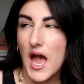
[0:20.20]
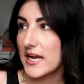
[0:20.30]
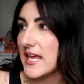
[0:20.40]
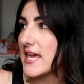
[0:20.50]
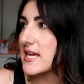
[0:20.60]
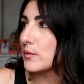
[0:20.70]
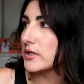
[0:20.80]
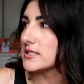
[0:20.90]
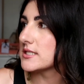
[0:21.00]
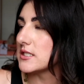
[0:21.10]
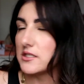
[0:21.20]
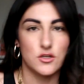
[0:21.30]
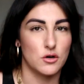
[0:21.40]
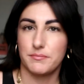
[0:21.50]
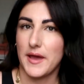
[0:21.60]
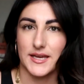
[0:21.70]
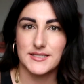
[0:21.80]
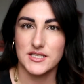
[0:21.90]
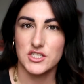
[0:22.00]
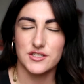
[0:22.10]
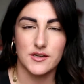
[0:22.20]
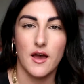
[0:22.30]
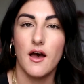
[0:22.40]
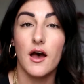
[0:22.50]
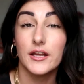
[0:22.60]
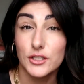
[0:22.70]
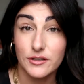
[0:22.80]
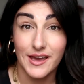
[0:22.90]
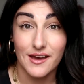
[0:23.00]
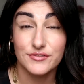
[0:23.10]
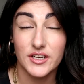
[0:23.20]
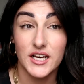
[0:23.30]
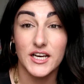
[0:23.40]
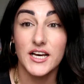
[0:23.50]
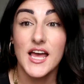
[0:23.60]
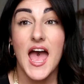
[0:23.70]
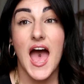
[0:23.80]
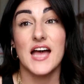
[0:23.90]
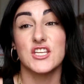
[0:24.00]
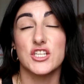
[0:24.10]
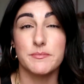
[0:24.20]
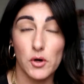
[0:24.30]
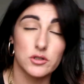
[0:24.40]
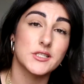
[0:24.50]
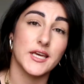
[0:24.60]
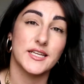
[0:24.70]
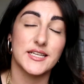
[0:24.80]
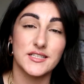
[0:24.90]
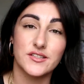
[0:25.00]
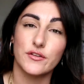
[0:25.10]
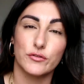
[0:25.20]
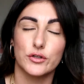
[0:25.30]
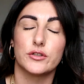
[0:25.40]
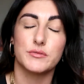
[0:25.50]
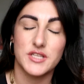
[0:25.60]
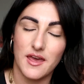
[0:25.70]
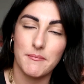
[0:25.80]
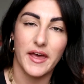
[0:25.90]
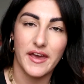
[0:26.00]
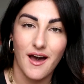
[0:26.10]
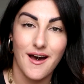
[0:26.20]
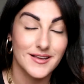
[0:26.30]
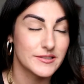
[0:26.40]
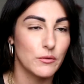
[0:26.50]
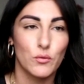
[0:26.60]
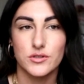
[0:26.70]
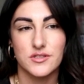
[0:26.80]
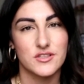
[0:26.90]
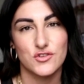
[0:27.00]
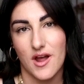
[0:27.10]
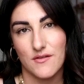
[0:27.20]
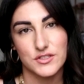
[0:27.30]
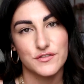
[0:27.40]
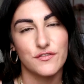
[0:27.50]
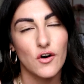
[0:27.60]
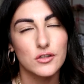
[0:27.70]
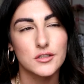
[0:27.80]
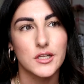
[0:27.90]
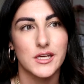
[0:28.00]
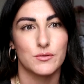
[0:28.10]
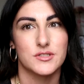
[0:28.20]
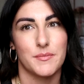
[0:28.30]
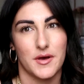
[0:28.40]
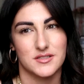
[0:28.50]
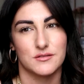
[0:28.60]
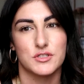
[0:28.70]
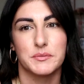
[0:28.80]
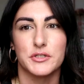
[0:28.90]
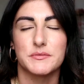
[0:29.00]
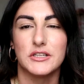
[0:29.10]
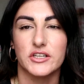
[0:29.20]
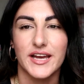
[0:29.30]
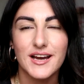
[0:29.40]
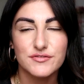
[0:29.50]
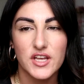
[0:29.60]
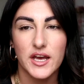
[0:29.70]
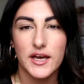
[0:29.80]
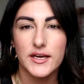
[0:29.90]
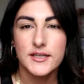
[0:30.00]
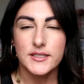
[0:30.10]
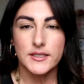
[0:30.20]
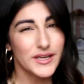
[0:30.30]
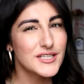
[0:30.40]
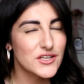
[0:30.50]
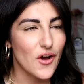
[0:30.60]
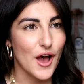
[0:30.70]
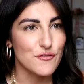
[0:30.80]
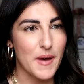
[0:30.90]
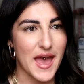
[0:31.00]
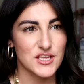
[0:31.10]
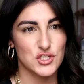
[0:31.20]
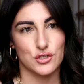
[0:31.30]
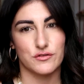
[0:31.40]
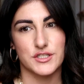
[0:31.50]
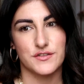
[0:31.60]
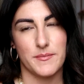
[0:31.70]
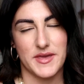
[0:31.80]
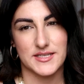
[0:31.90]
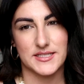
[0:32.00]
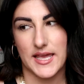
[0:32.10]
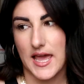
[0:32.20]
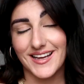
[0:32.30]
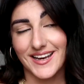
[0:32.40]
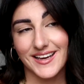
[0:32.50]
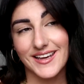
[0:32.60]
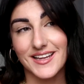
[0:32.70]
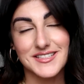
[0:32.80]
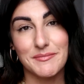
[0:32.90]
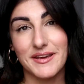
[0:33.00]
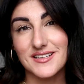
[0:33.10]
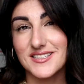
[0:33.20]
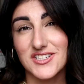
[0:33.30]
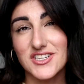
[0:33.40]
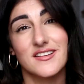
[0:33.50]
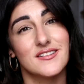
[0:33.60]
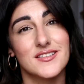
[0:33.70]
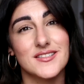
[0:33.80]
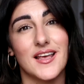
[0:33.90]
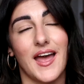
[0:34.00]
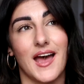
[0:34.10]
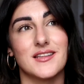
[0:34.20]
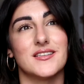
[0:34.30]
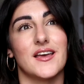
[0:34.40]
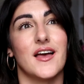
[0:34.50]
And he was not paying attention to her and looking after her, and she bolted into the road and was hit by a car. So it wasn't the driver's fault, it was the person that was supposed to be looking after her. We did not have pet insurance for Maycie, and I had to make decisions. I had